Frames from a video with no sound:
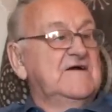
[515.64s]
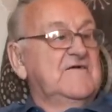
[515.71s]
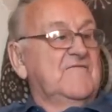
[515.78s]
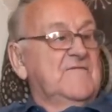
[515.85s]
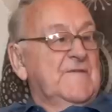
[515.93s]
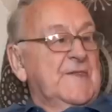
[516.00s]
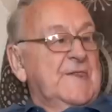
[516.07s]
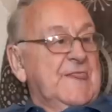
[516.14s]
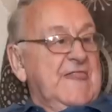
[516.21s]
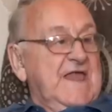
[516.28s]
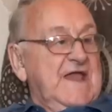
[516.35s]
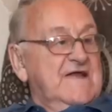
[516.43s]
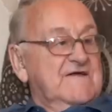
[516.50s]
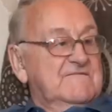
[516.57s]
And anything
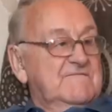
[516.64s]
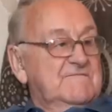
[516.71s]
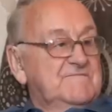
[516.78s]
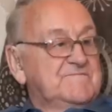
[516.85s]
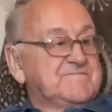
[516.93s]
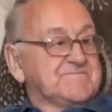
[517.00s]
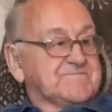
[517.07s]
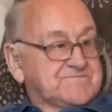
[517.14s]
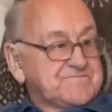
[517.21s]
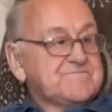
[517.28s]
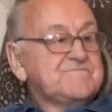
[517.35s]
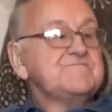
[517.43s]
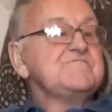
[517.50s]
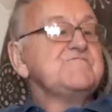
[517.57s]
you wanted
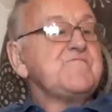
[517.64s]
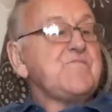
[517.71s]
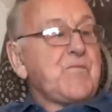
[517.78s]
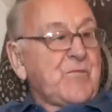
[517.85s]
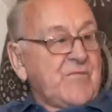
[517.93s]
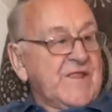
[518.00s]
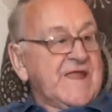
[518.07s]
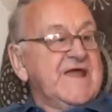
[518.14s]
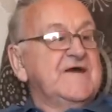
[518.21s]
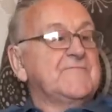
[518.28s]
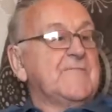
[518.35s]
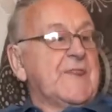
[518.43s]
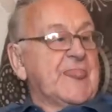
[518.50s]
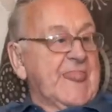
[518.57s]
for making
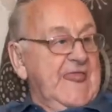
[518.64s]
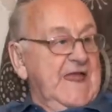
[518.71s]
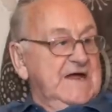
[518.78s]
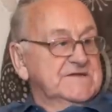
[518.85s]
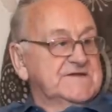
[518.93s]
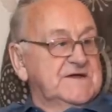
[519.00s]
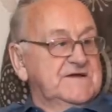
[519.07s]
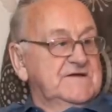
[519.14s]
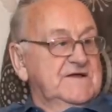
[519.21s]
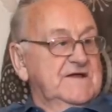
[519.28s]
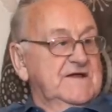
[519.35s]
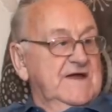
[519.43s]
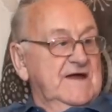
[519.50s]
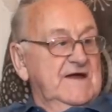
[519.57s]
your own clothes and
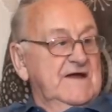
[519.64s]
everything.